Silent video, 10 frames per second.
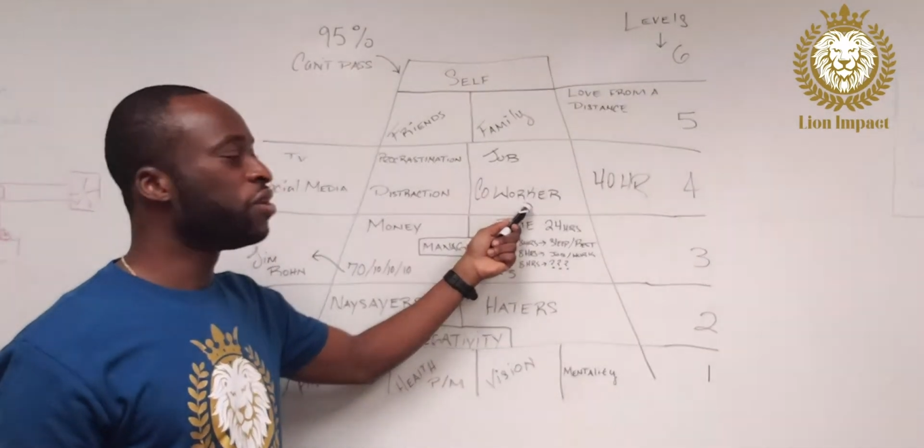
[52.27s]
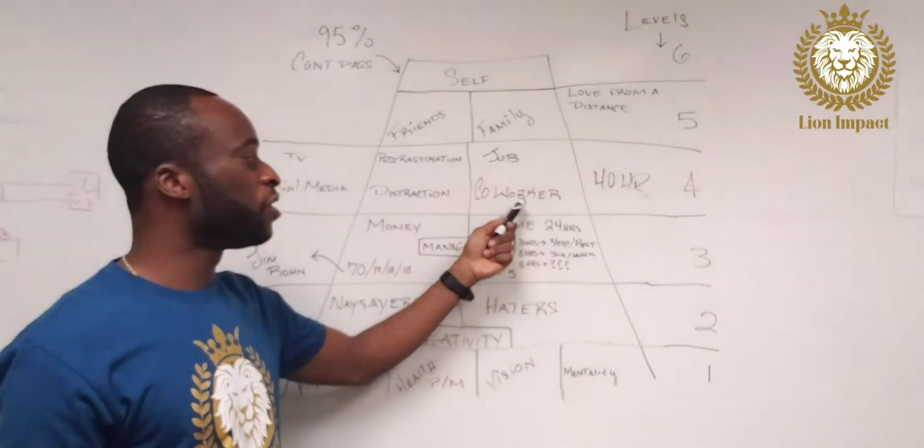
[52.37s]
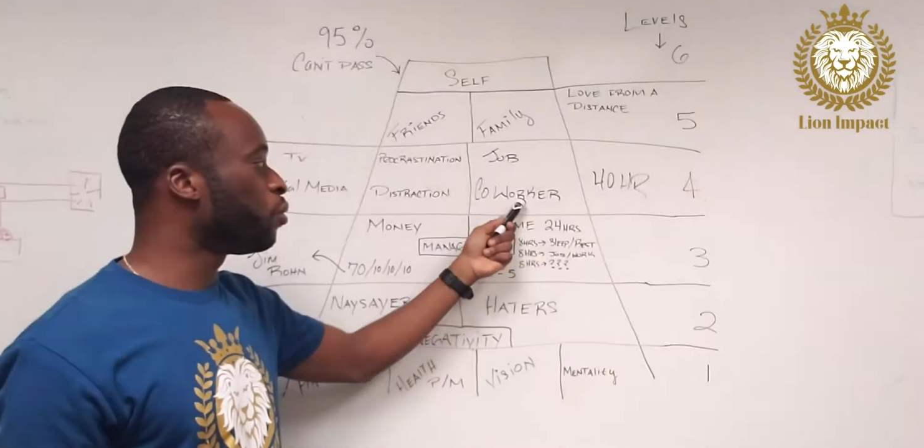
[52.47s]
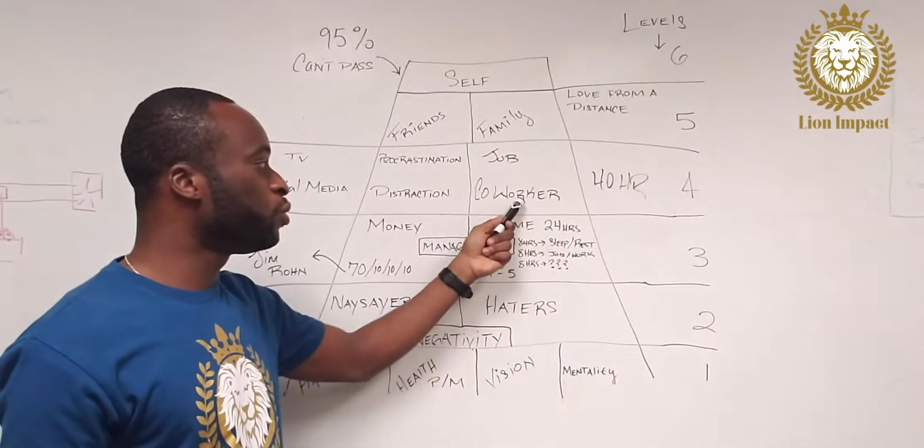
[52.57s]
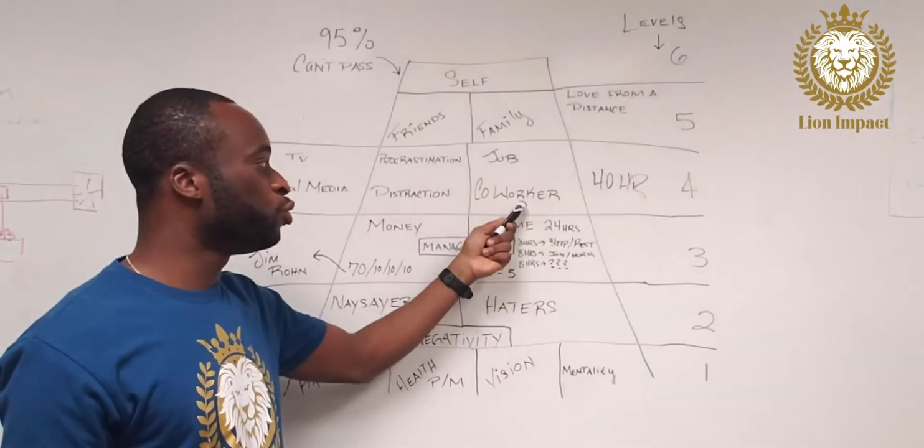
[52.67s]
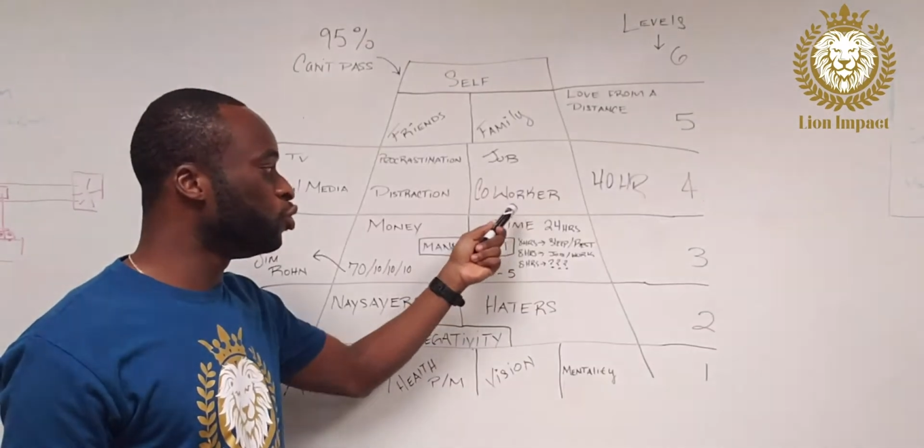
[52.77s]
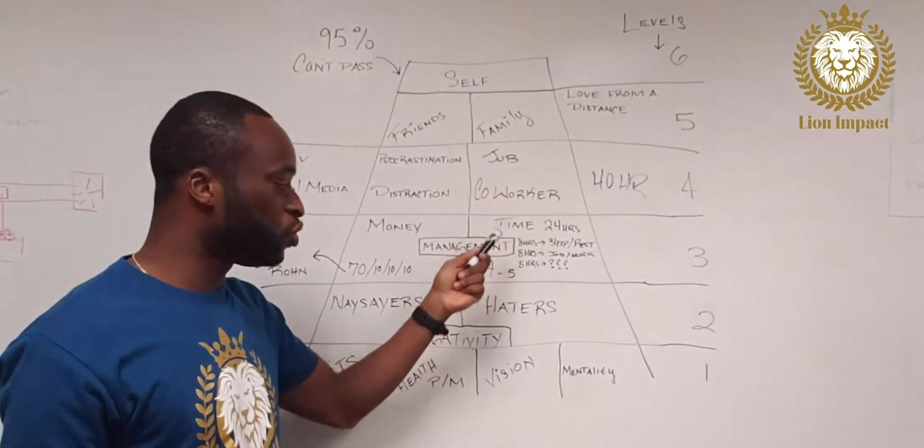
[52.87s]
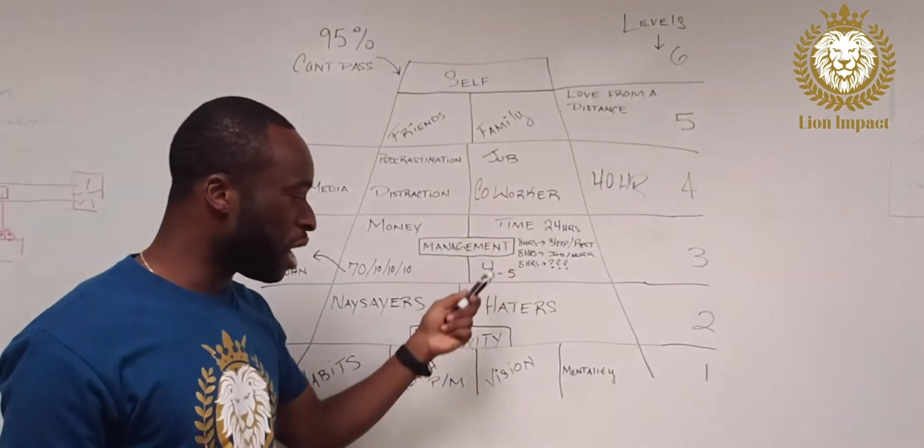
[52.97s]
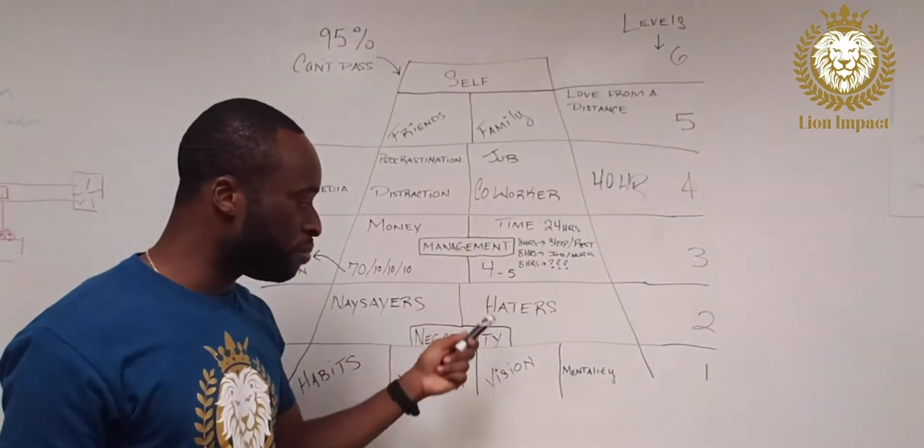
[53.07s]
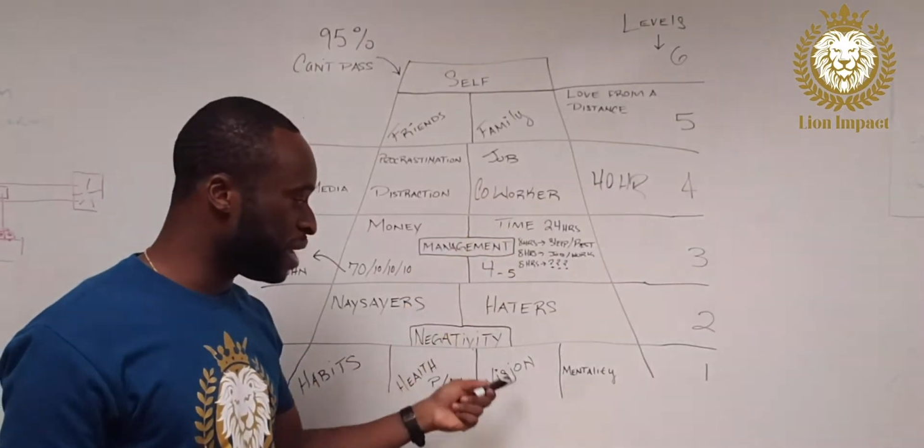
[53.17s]
you're going to
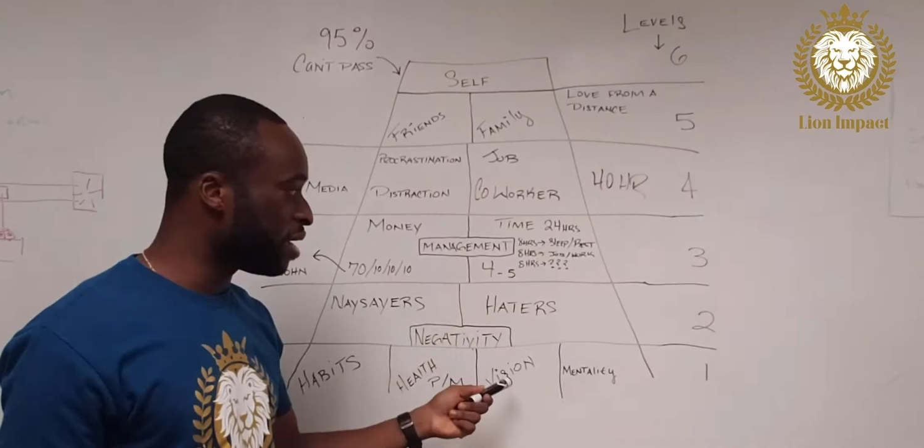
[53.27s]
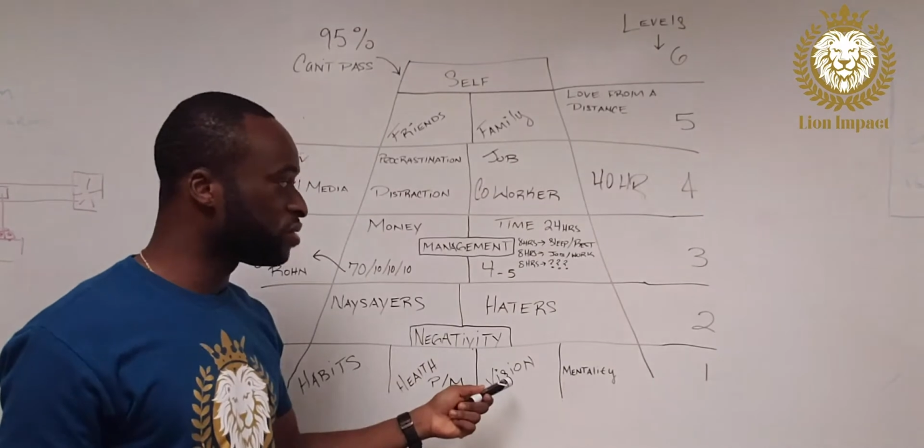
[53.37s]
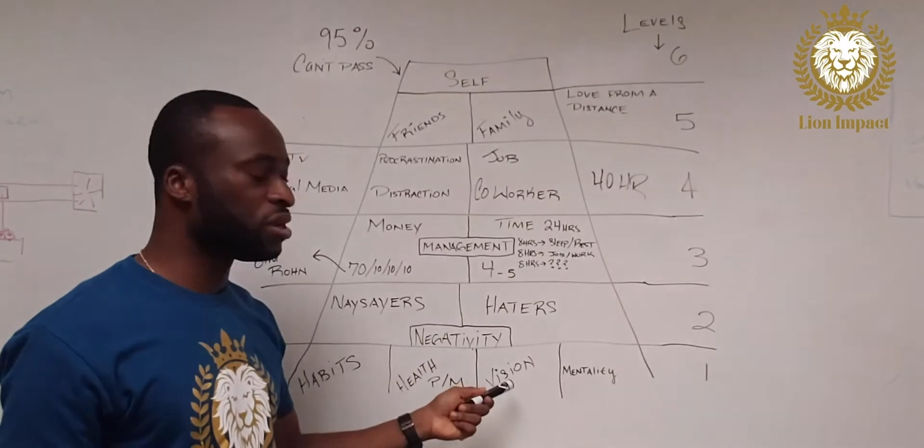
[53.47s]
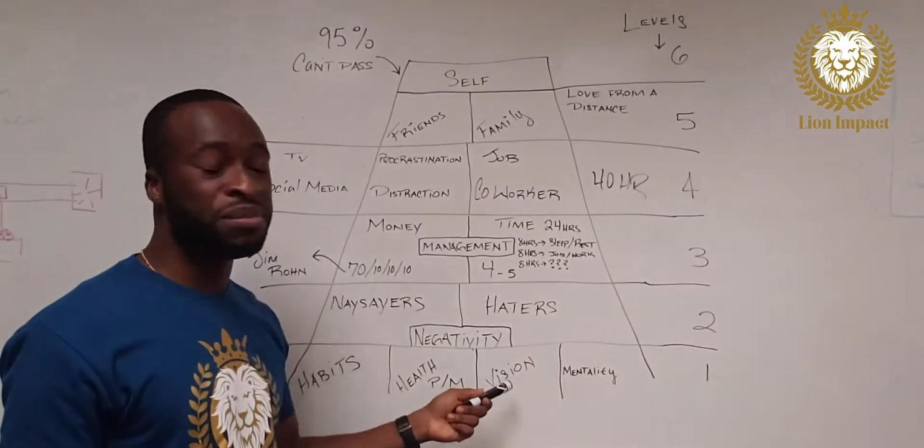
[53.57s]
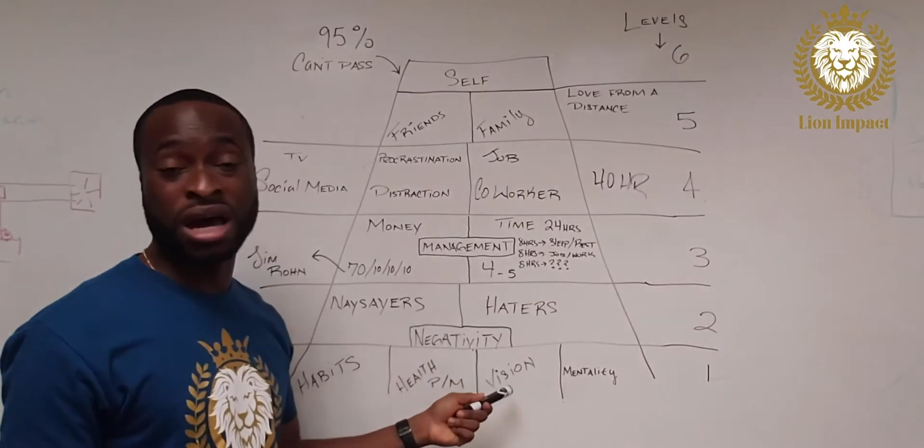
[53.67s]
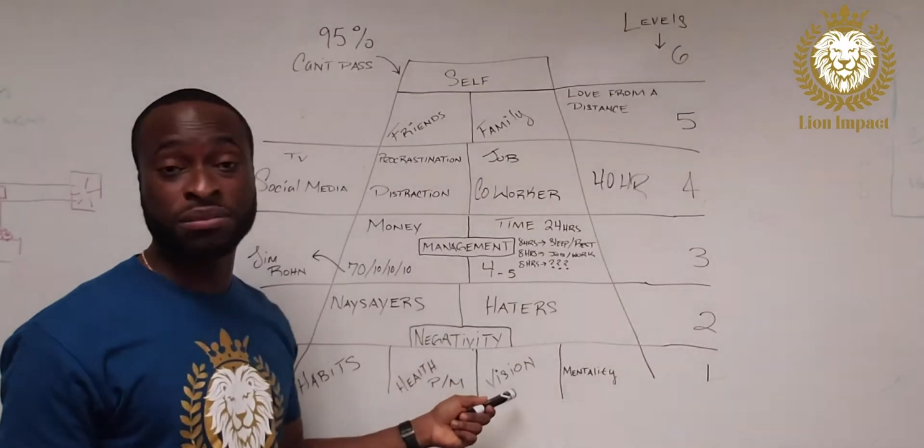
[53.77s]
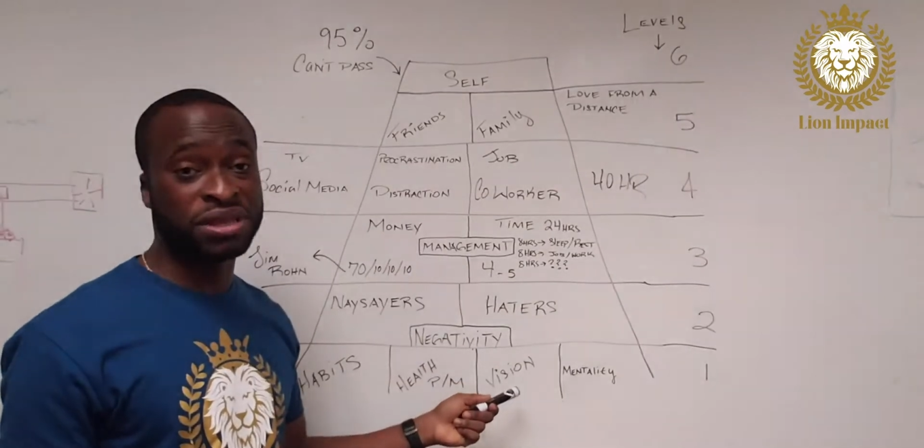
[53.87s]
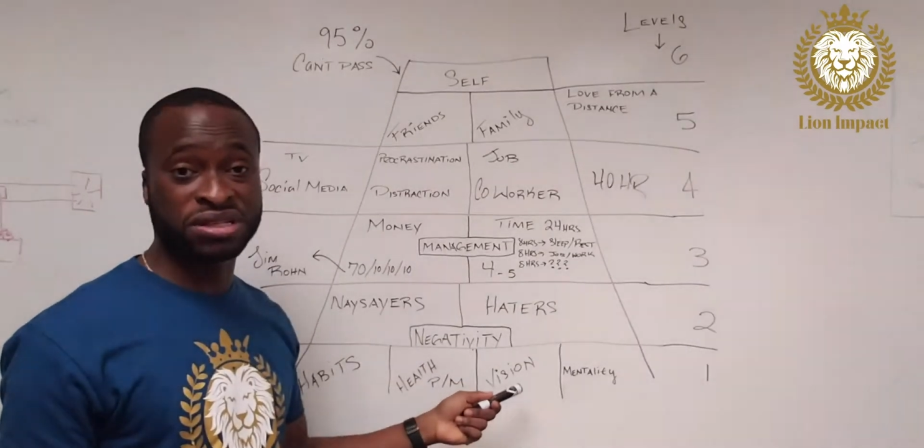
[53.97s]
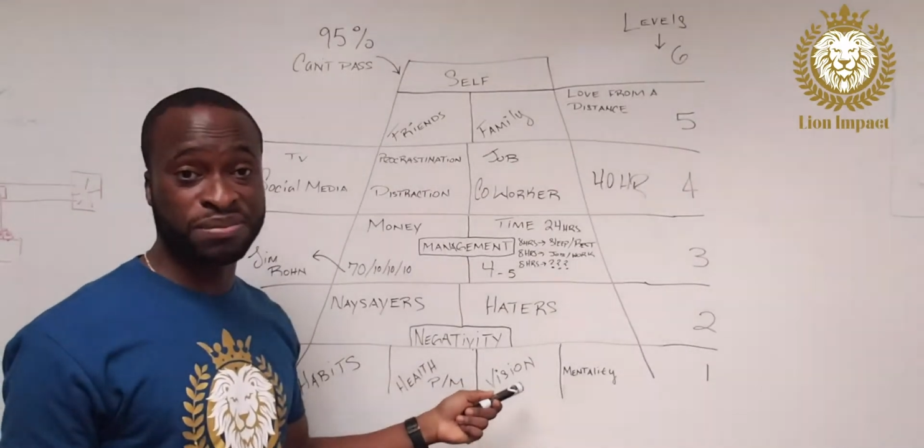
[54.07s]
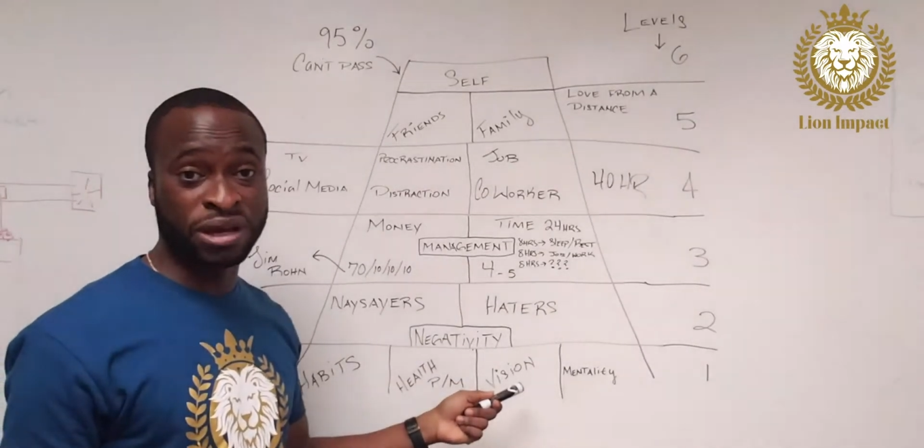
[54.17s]
drop down to the bottom of
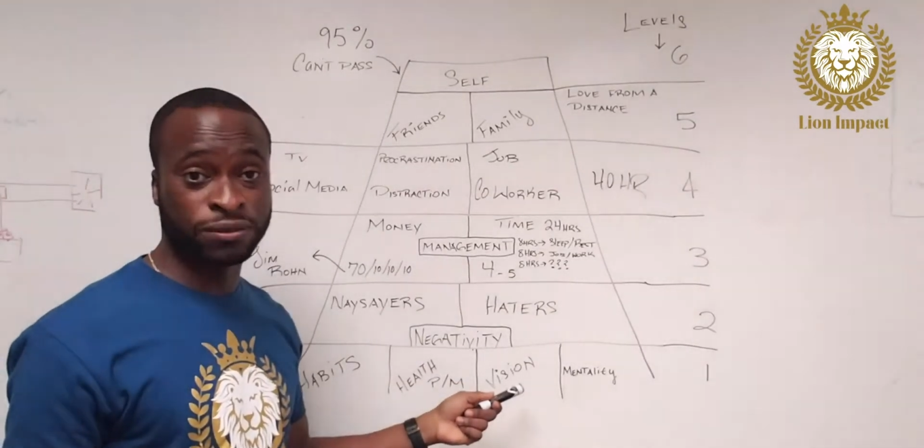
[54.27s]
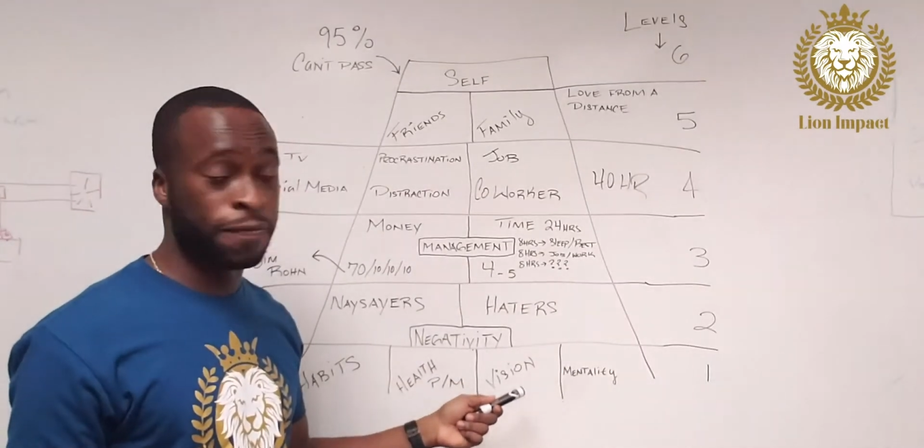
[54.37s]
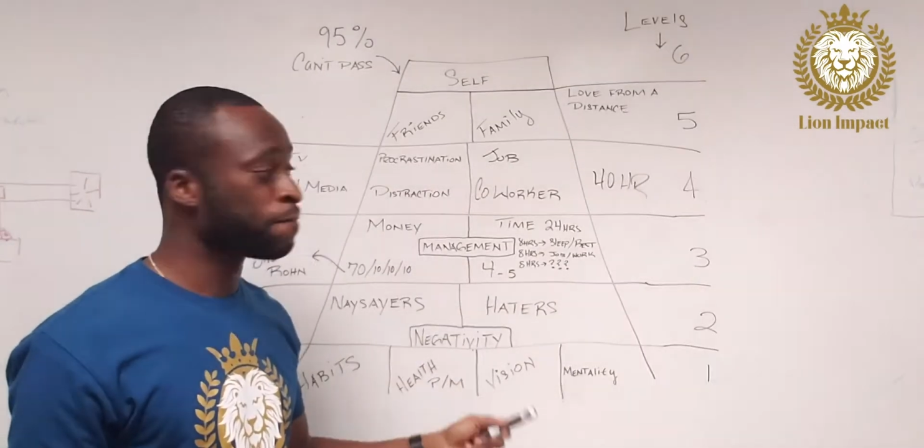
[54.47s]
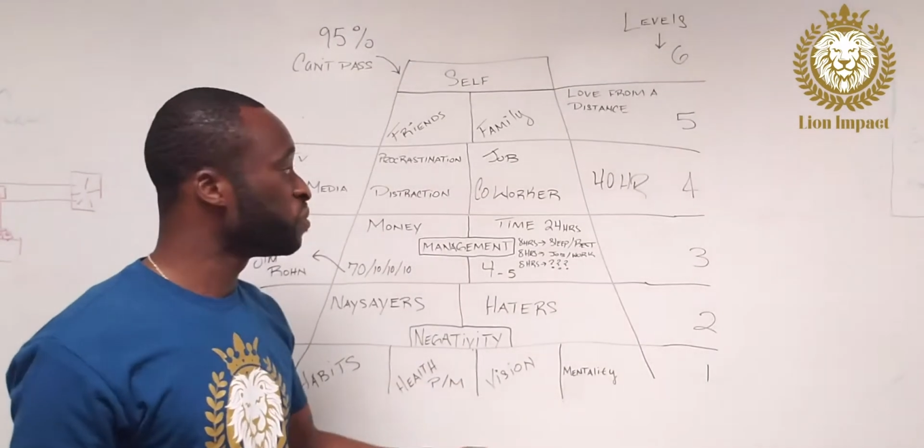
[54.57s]
this mountain.